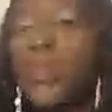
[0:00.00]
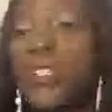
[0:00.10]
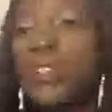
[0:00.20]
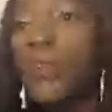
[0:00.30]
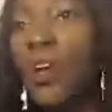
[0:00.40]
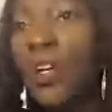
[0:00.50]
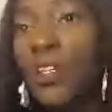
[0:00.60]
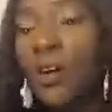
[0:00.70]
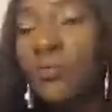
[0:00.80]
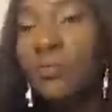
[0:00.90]
commits
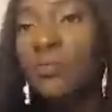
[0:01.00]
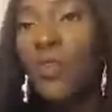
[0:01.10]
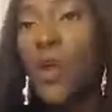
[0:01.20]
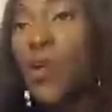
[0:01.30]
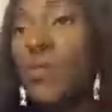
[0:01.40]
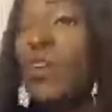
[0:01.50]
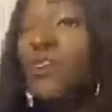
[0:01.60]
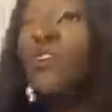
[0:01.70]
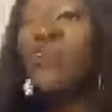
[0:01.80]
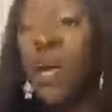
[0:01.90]
murder because
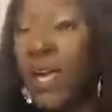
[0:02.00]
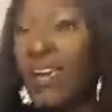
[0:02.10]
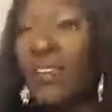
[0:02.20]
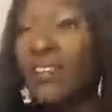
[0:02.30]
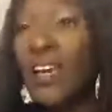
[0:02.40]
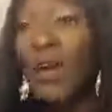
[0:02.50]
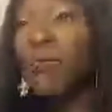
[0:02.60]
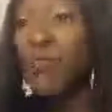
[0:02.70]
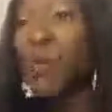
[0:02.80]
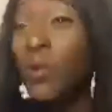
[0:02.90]
of pain
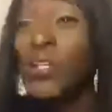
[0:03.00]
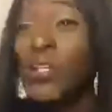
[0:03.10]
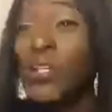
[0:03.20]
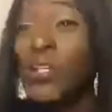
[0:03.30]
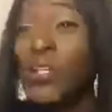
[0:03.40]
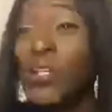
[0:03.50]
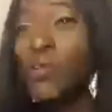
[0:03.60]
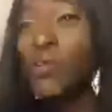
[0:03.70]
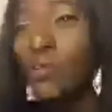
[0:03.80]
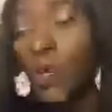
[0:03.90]
and brokenness
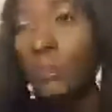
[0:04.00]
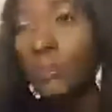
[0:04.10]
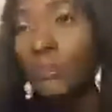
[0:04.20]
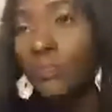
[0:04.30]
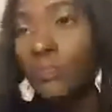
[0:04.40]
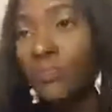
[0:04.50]
and trauma.